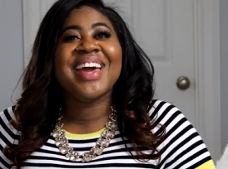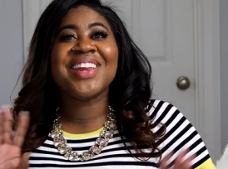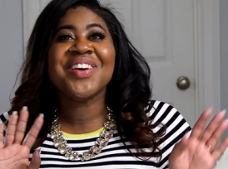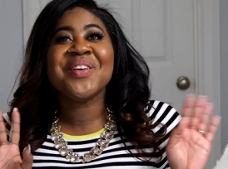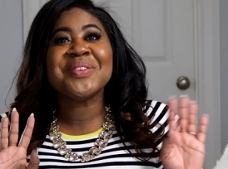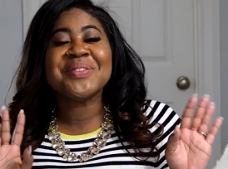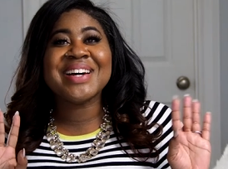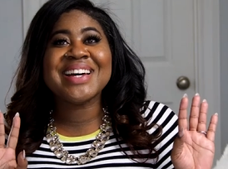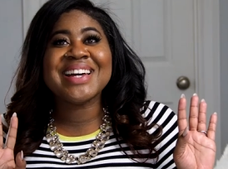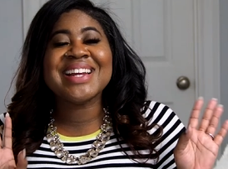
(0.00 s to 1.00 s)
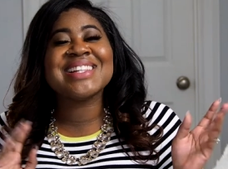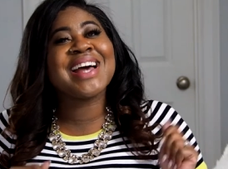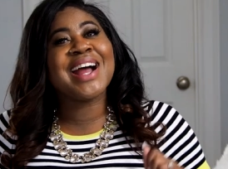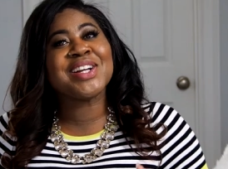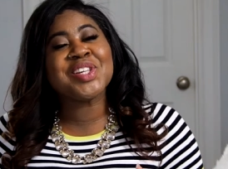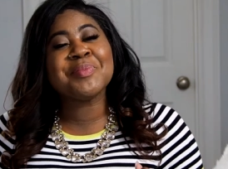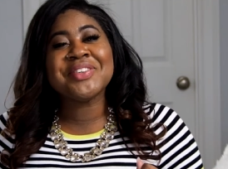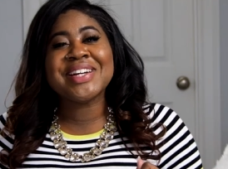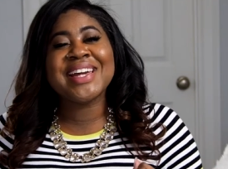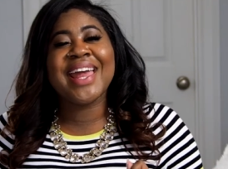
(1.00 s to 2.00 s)
Hello everyone, it's Ashley
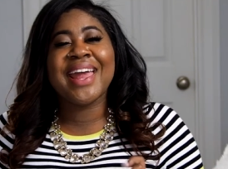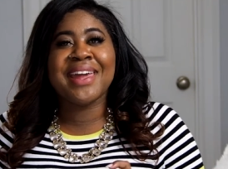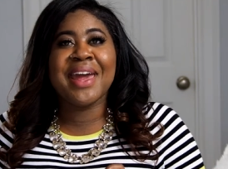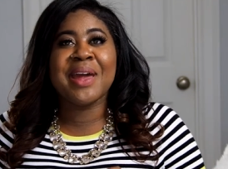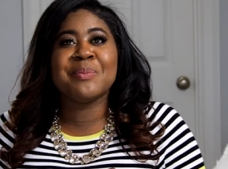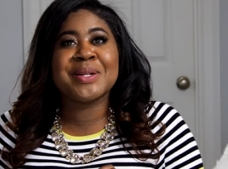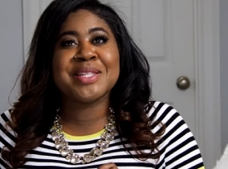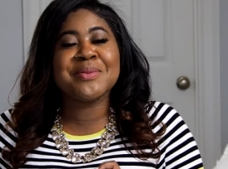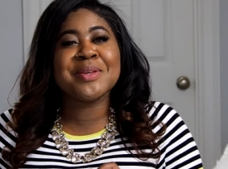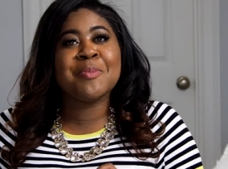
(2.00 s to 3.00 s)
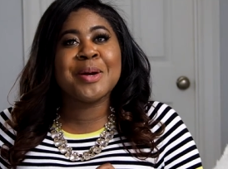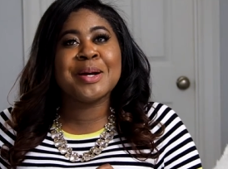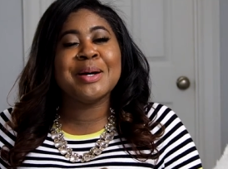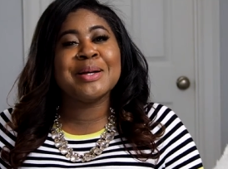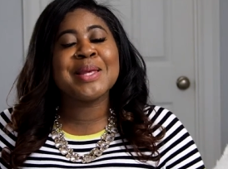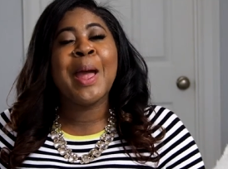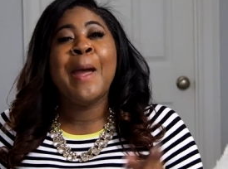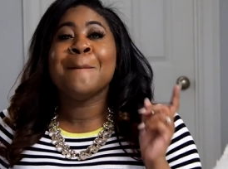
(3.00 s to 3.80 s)
Marie, aka Prissy with Pearls,